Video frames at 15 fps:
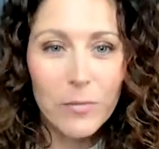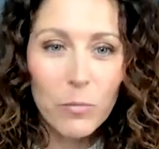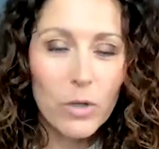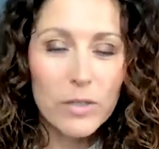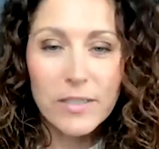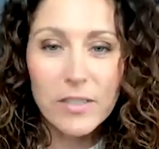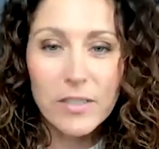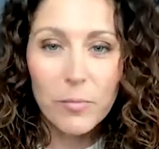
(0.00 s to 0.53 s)

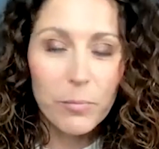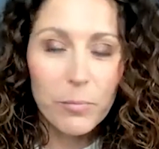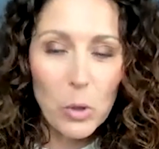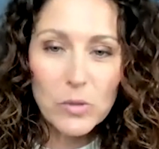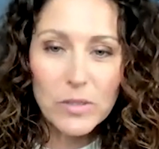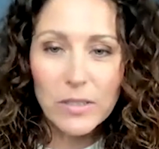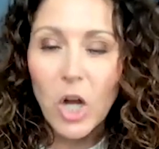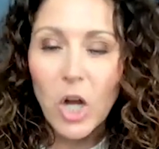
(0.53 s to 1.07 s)
What's the
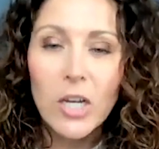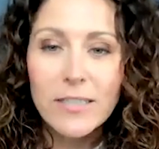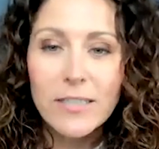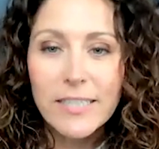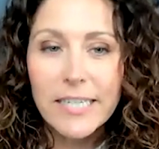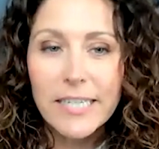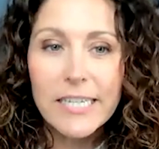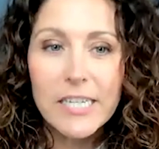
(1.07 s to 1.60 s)
pros and
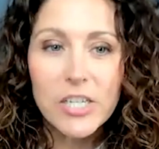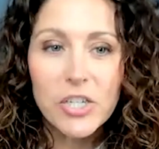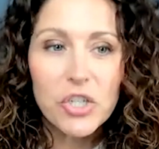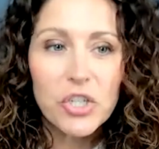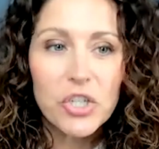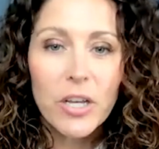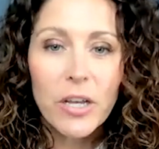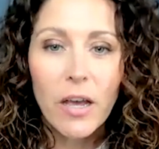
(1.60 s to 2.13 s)
cons to
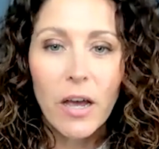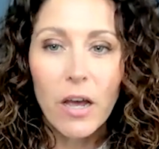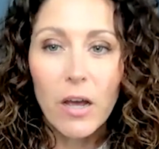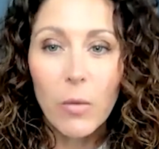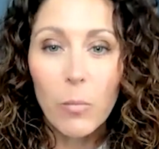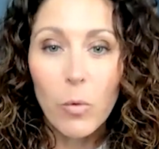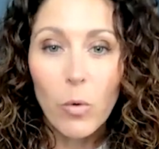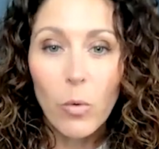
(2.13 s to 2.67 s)
each,
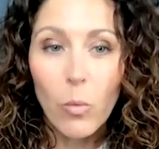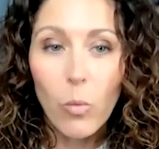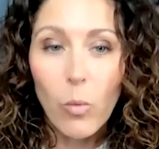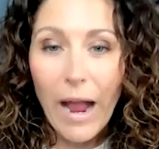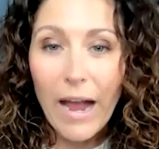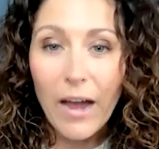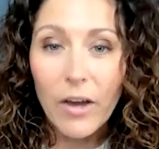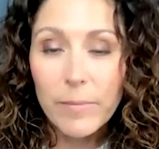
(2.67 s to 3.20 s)

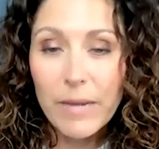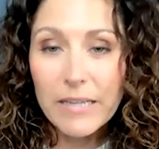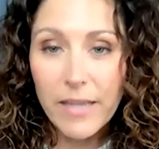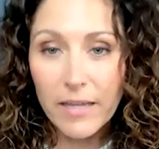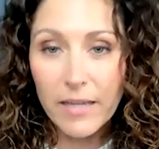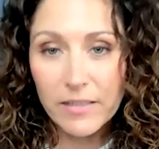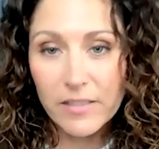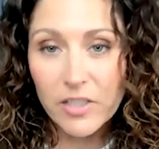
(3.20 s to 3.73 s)
how to make
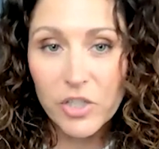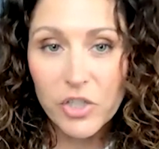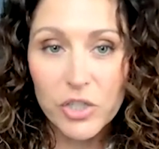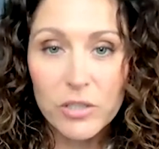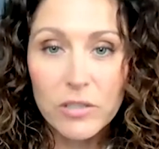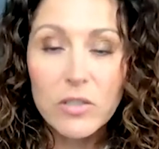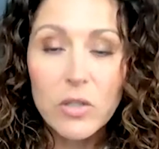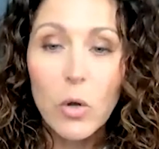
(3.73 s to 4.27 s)
that
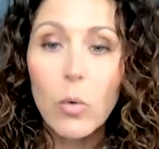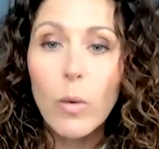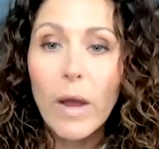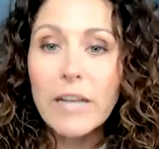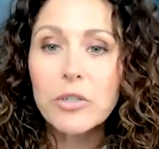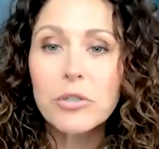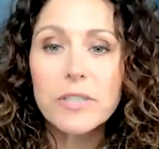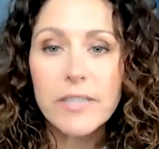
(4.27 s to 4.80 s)
decision. So,
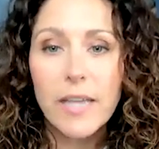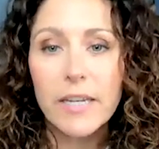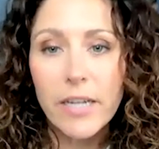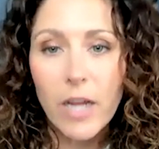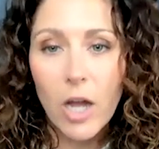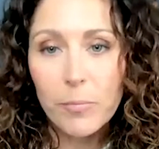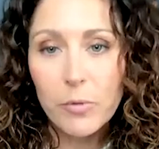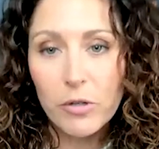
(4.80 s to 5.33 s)
when you're
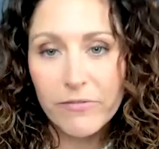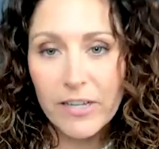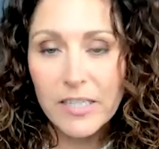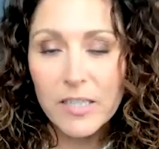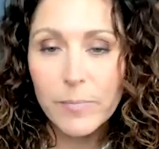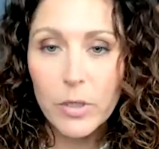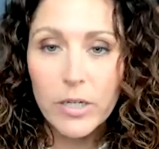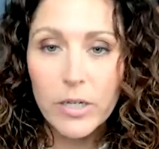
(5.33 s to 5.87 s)
setting up your
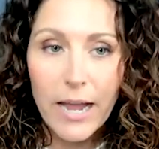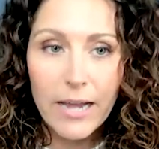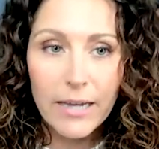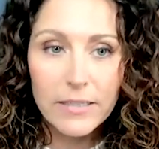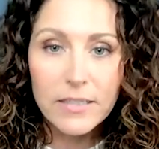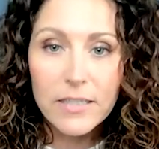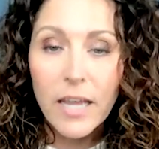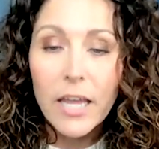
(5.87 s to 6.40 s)
Facebook
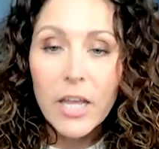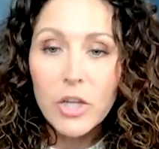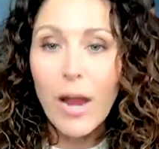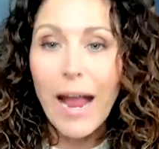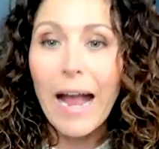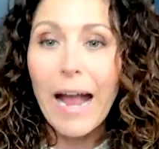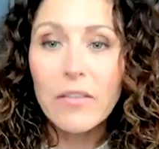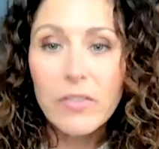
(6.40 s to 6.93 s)
ads,
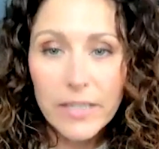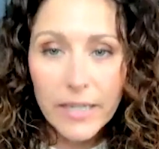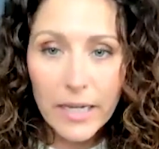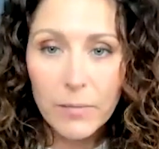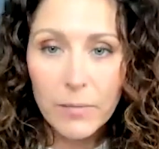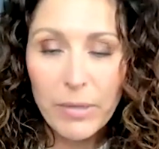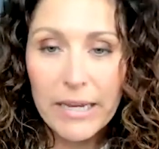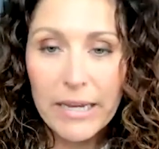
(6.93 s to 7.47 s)
you're at the
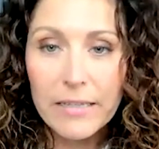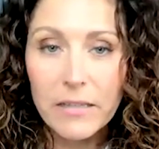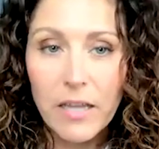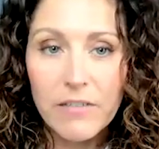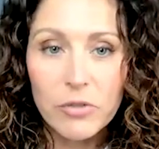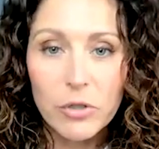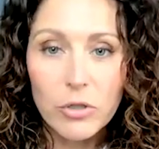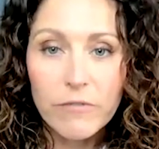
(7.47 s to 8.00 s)
campaign
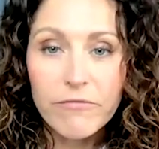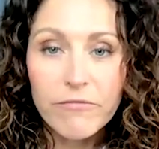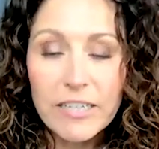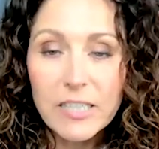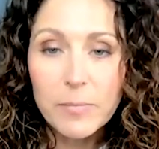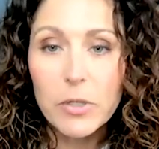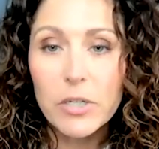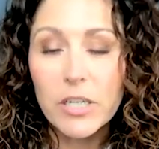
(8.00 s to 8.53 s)
level.
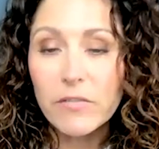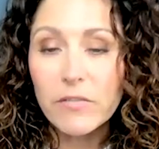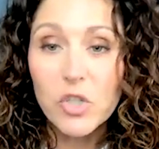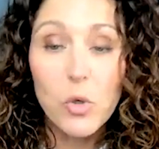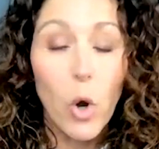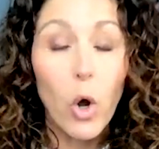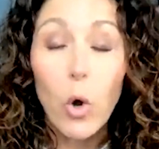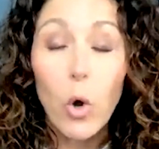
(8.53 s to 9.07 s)
Facebook gives
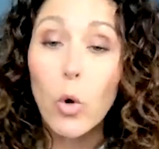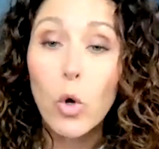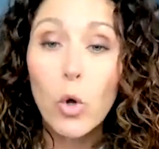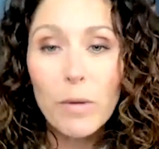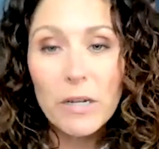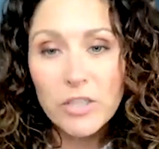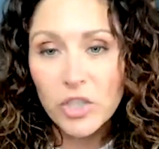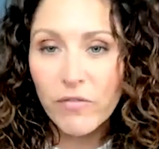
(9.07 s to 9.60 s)
you a whole
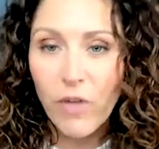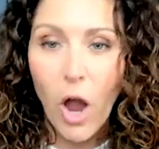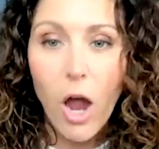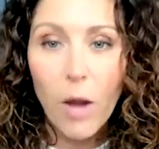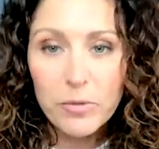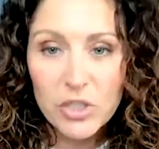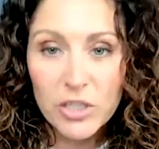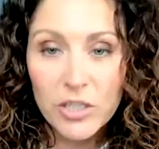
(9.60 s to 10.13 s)
bunch of
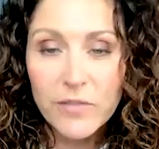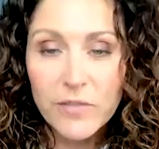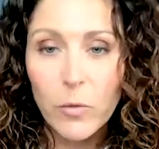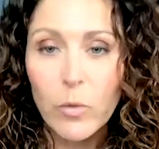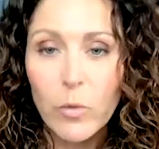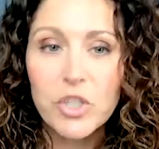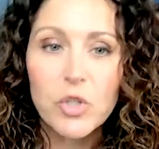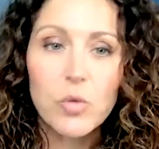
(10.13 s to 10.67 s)
options for
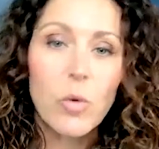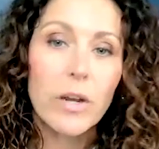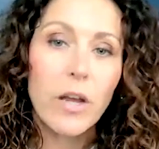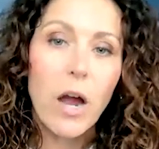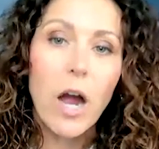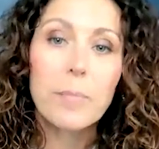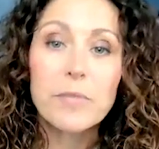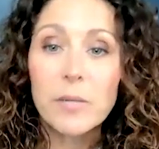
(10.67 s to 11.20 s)
what you want
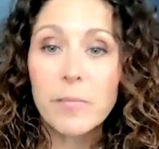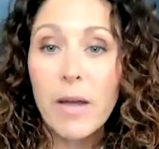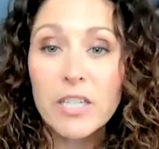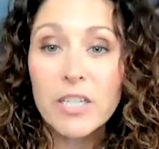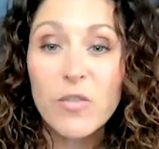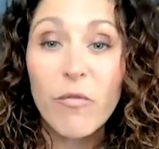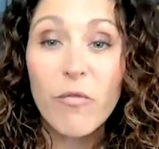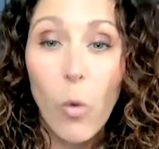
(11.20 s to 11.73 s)
to
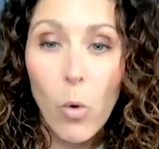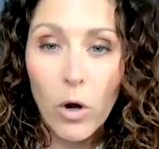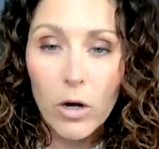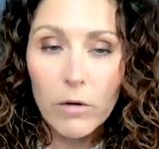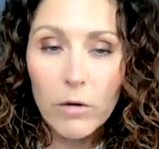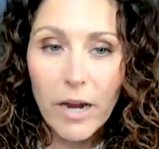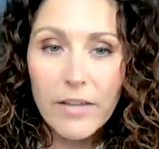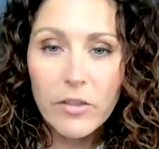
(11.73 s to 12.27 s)
optimize
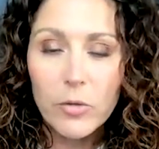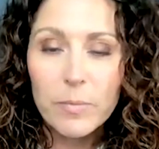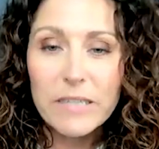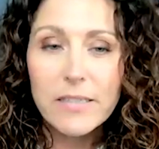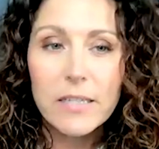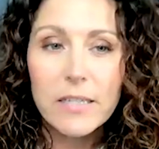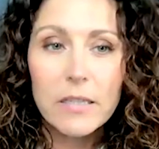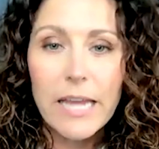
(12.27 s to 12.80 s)
for, right? They're
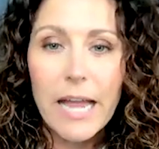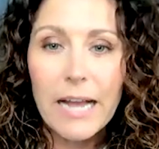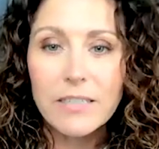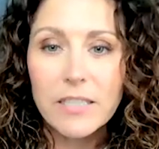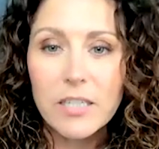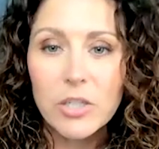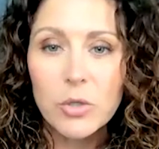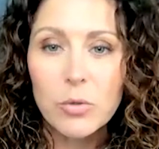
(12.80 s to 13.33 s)
basically
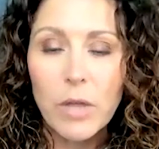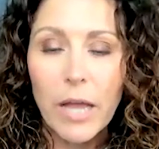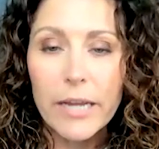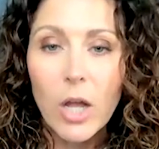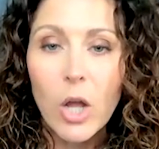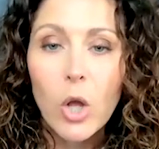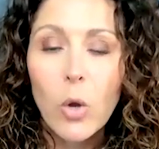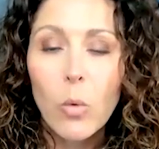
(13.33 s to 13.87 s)
asking you, like,
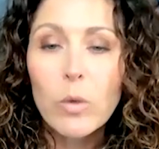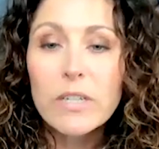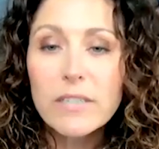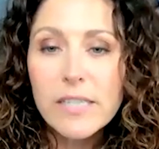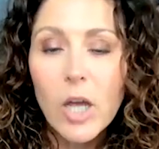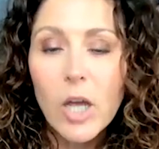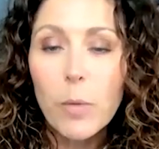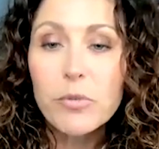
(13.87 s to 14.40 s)
what
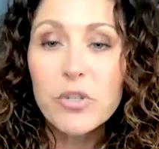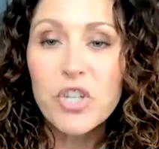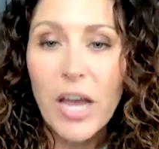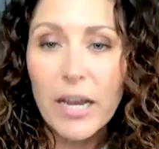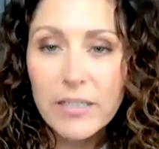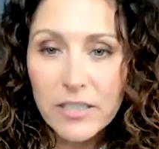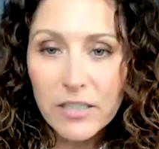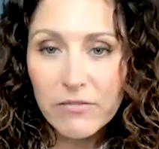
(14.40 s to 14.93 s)
is the
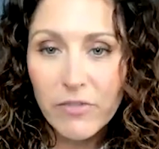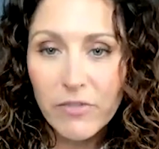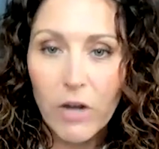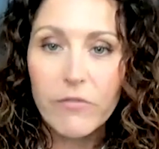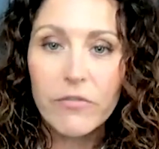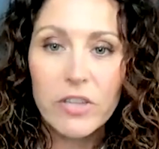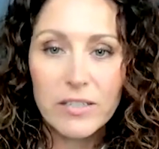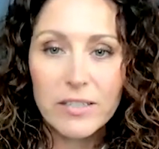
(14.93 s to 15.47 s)
objective
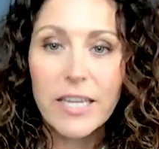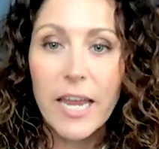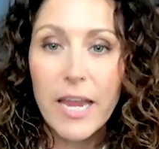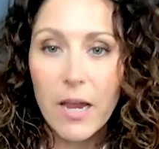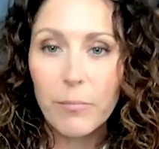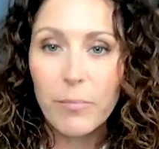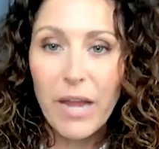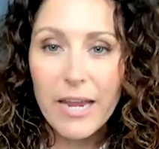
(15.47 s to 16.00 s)
of this
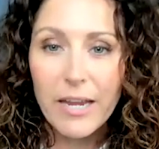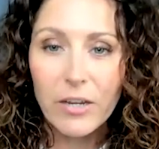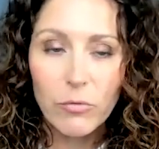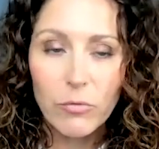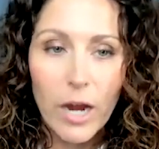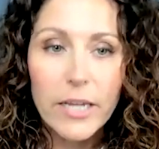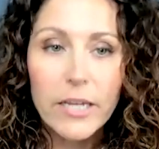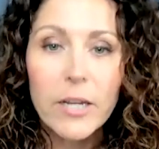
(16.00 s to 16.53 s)
campaign,
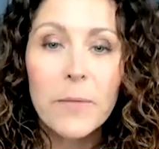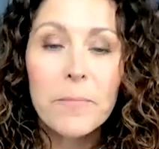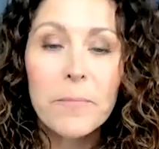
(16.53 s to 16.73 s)
right?